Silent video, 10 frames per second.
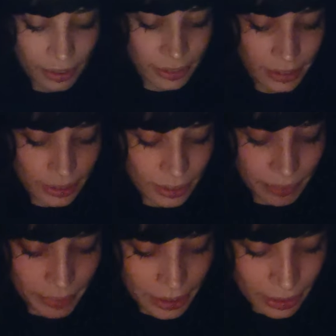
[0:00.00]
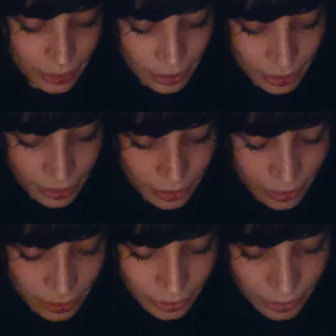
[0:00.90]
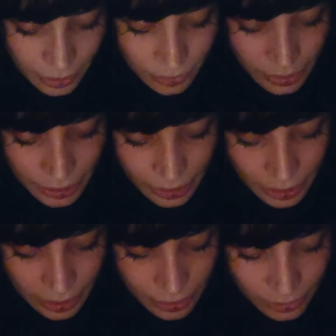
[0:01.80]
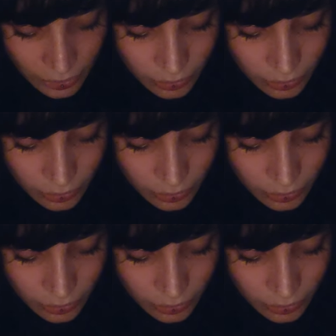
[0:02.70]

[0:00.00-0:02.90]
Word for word: This is somebody that you see as